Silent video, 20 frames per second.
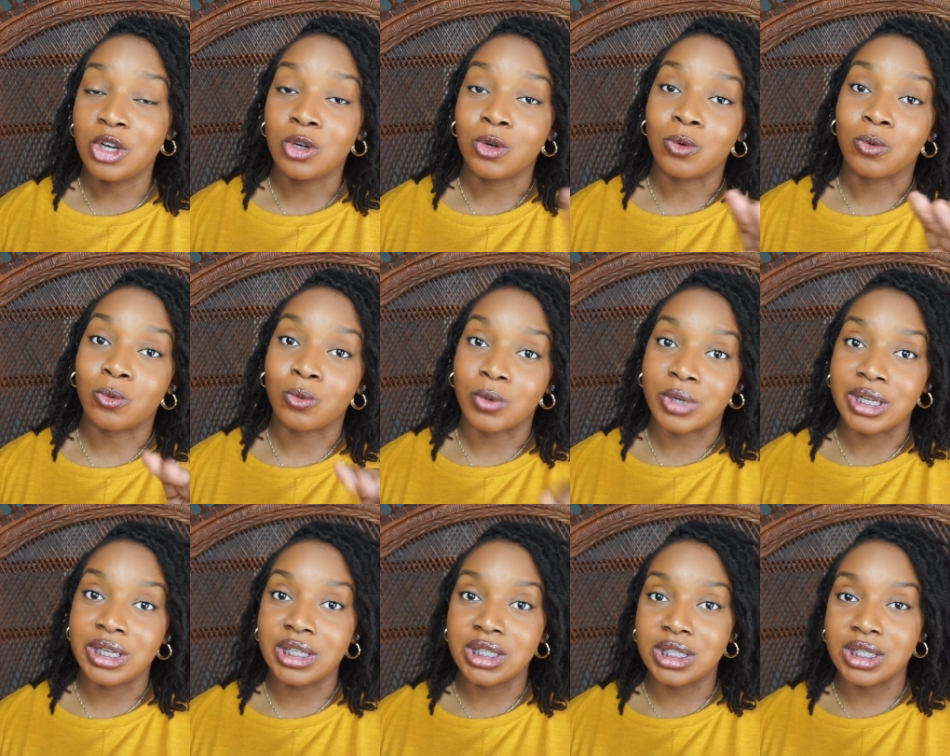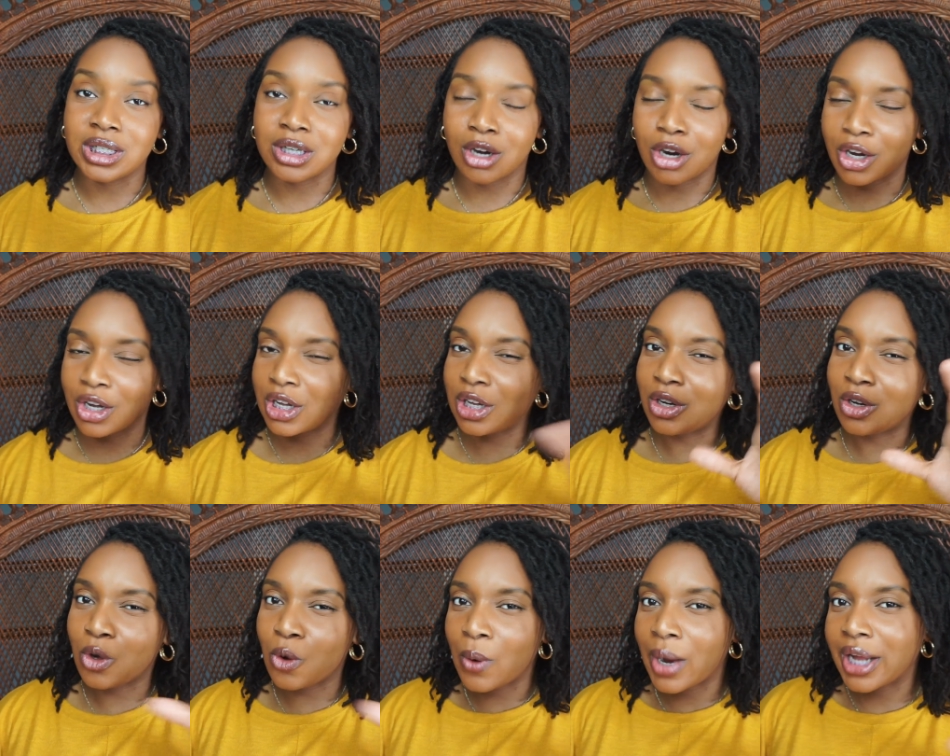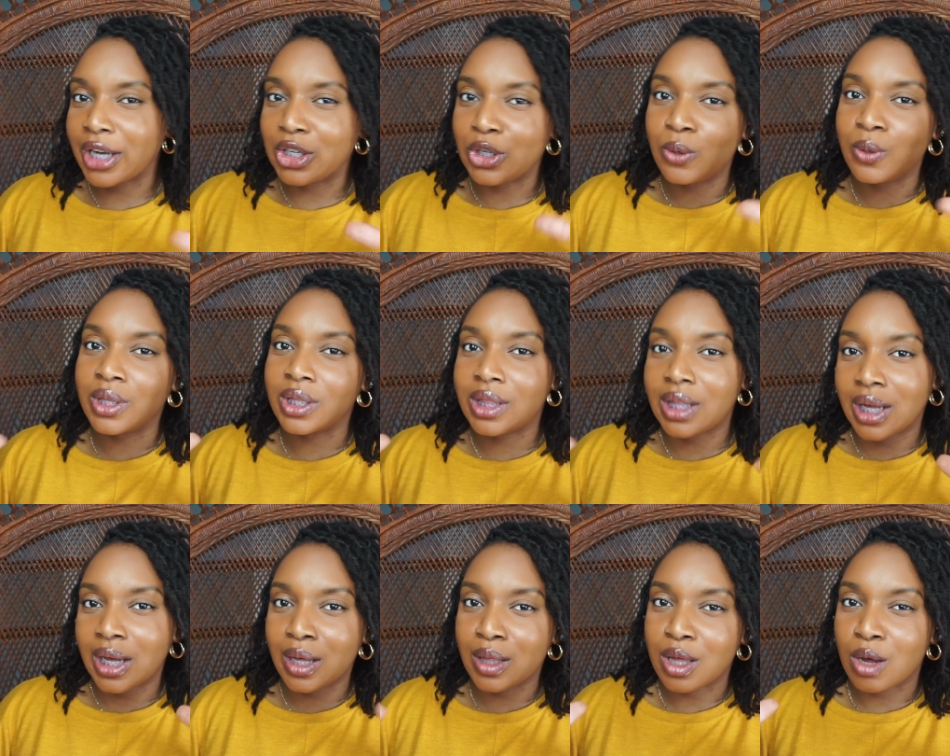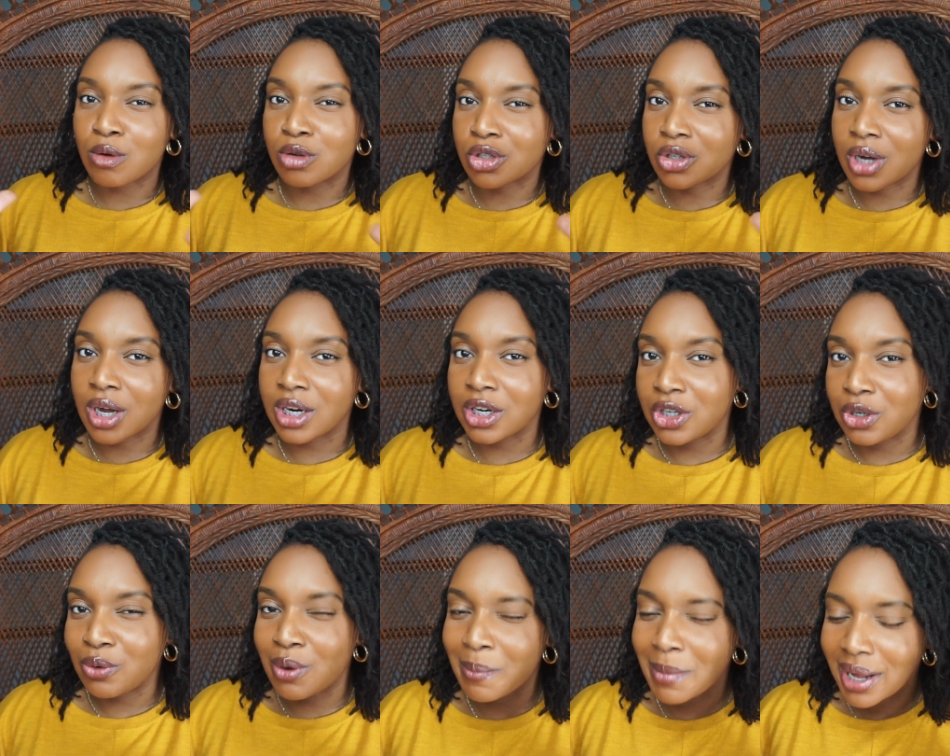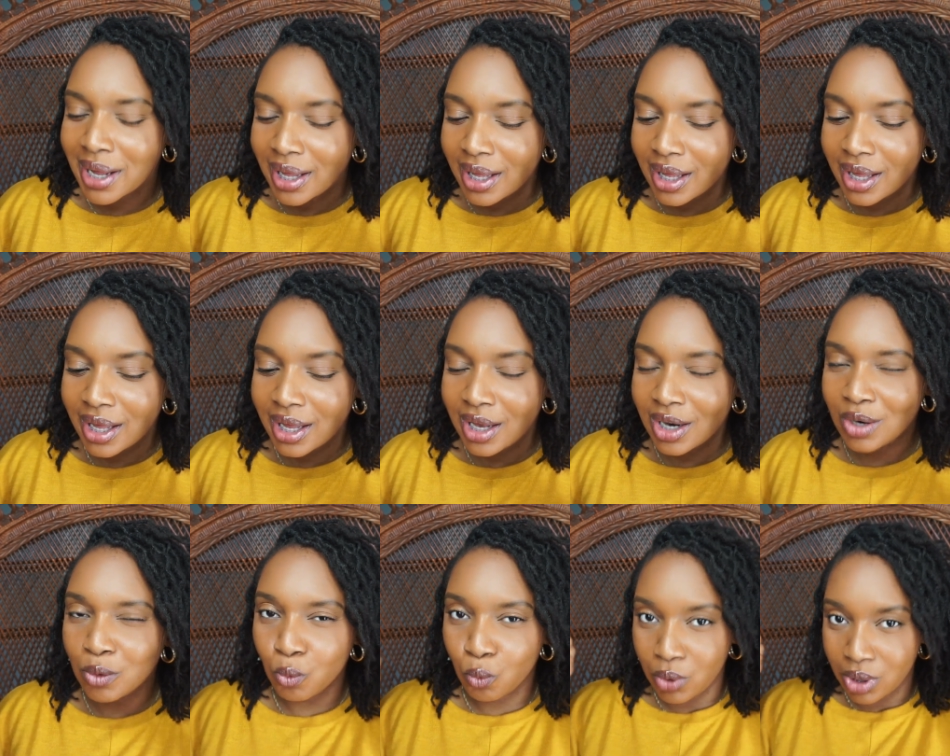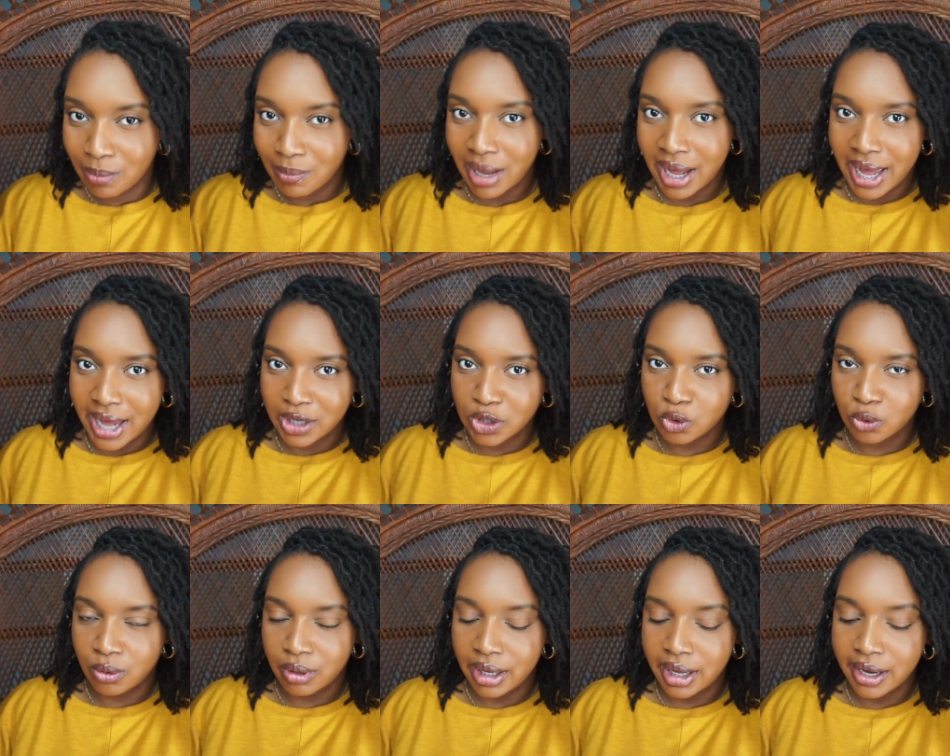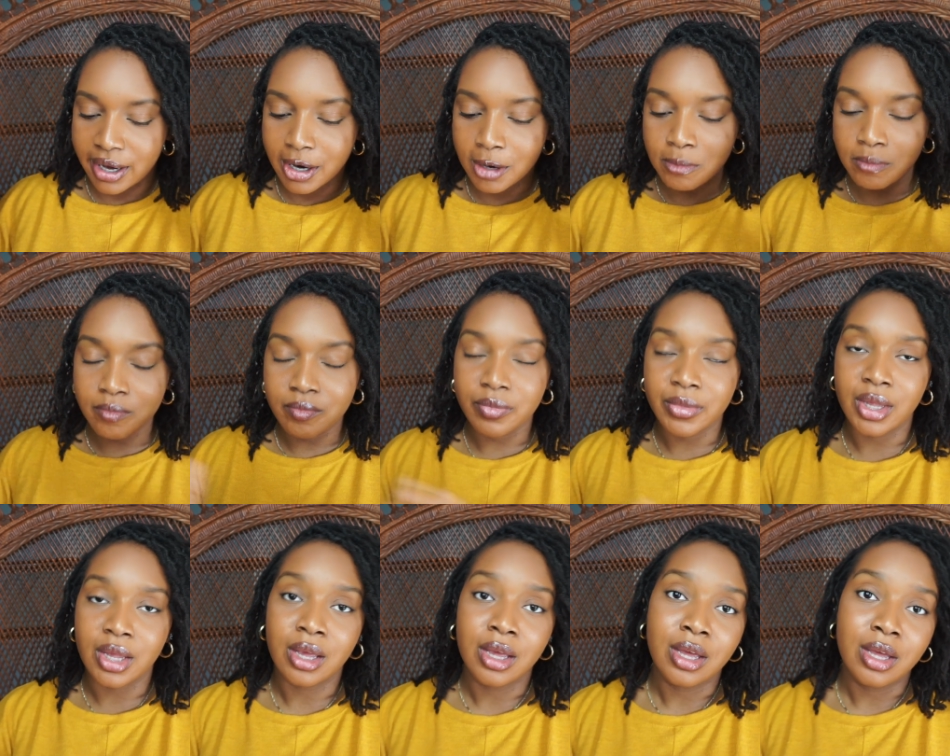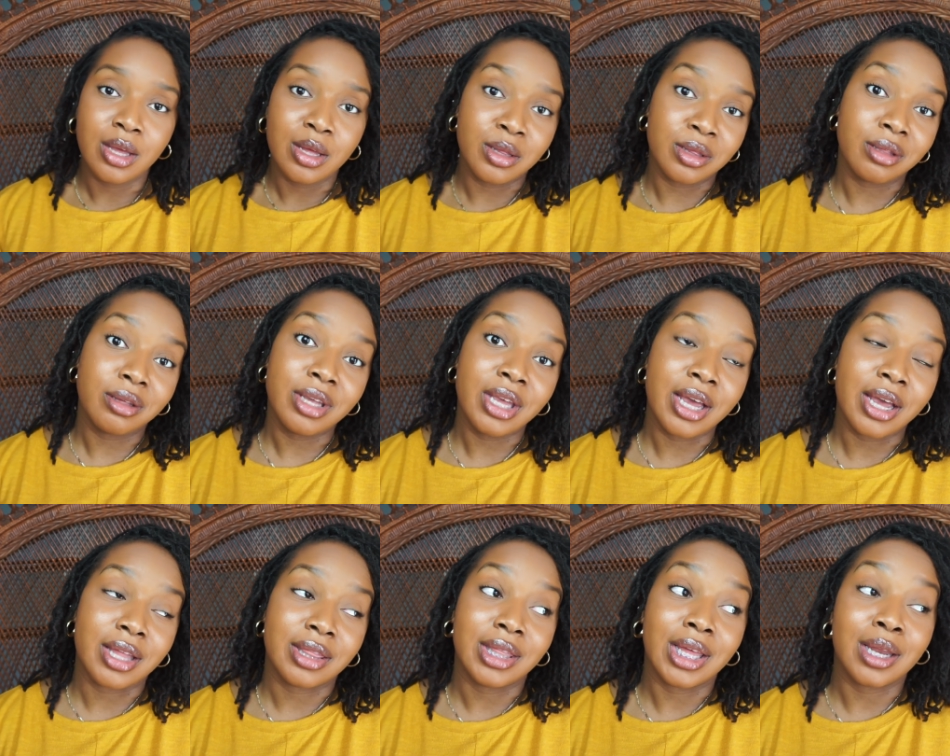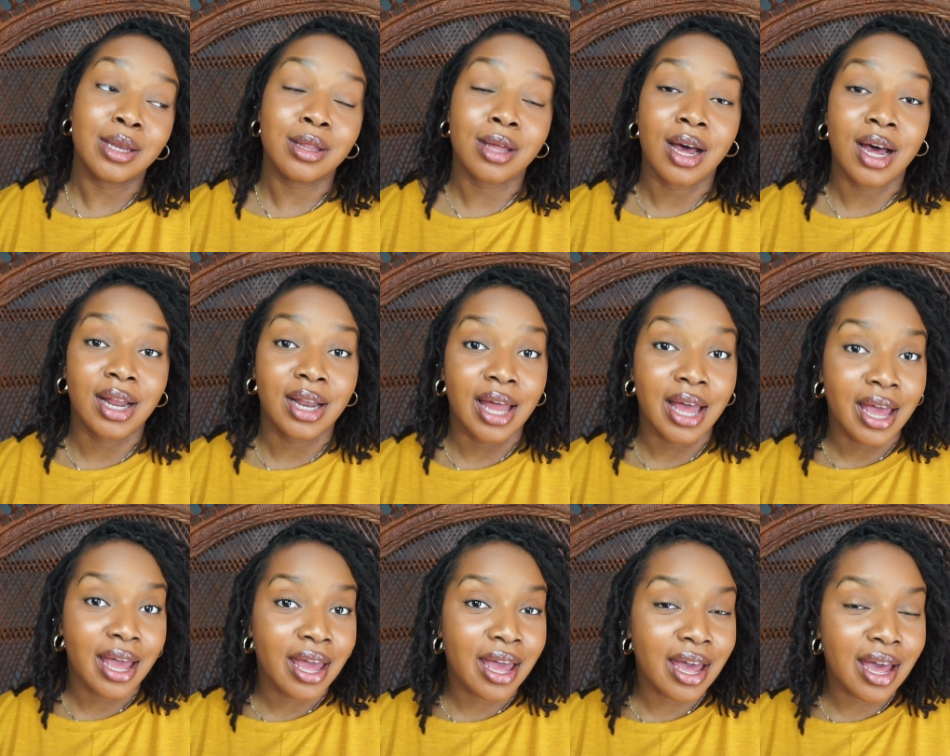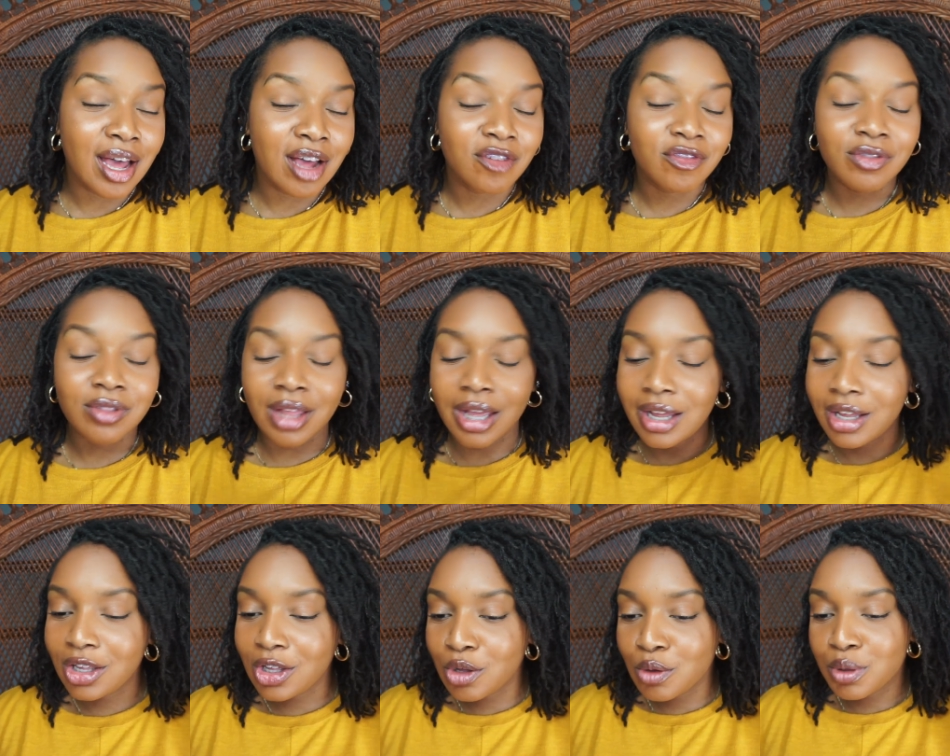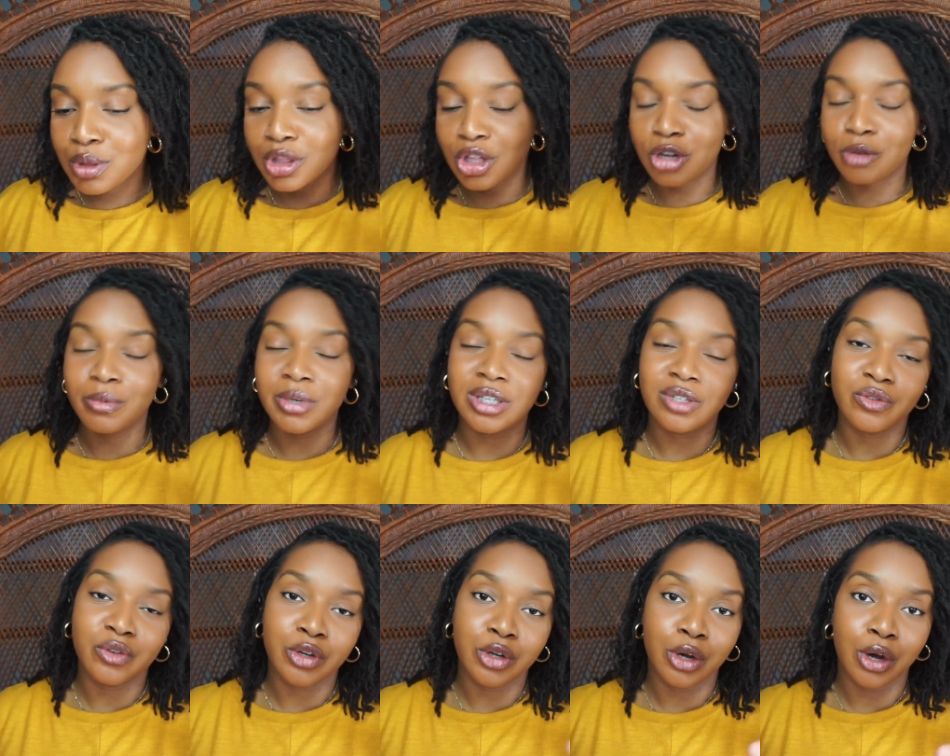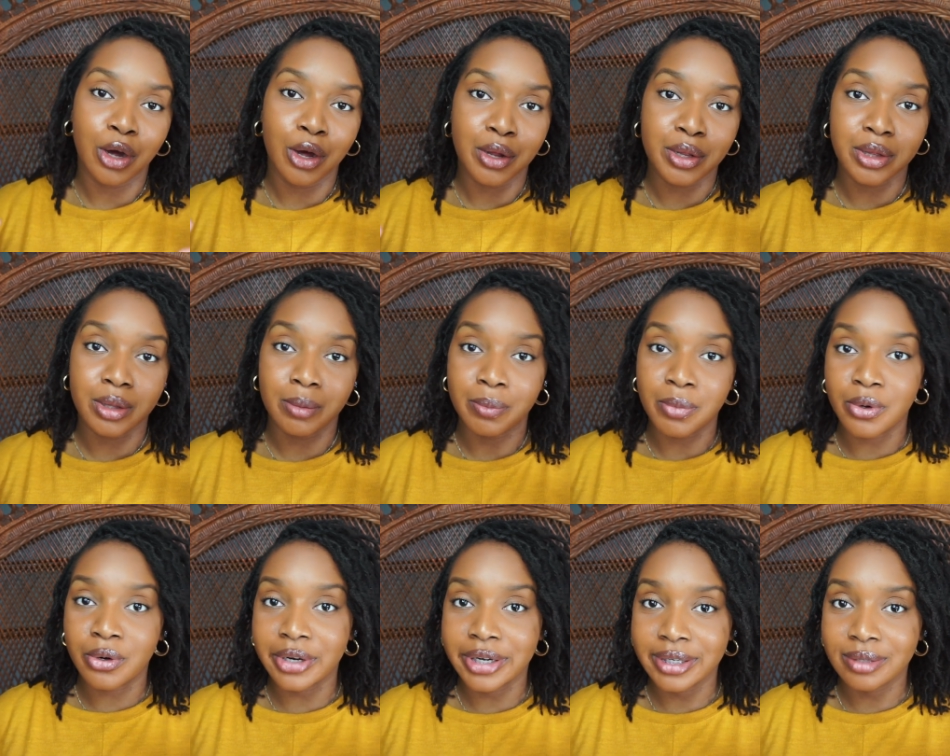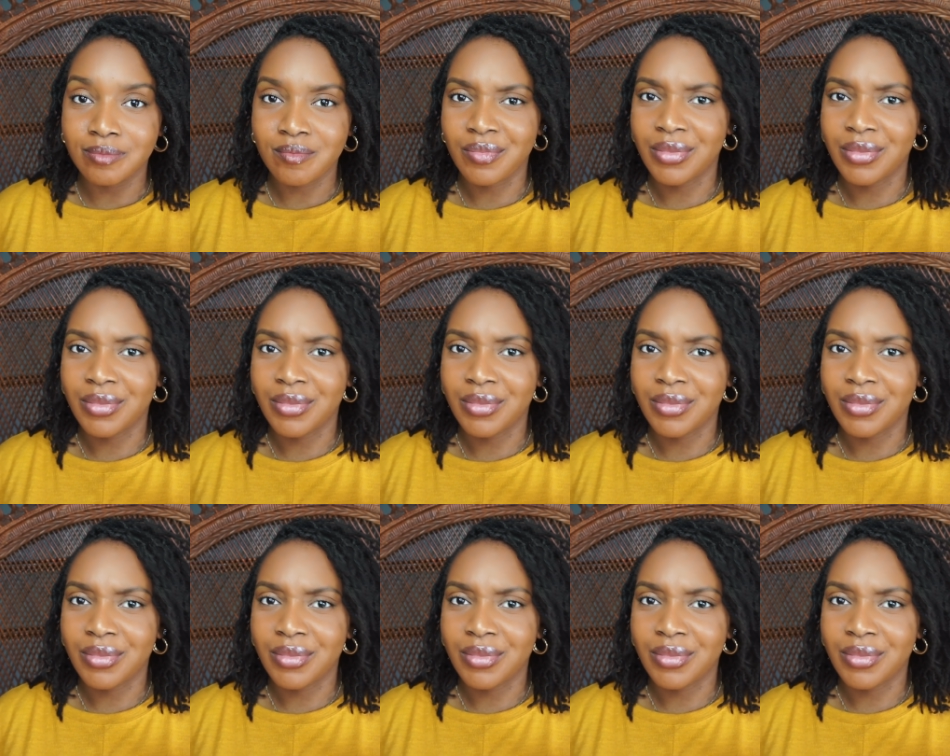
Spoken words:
reach, or I couldn't quite do the things I was trying to do in my head with my actual hair. So yeah, that's all I have. Thank you so much for your all's support.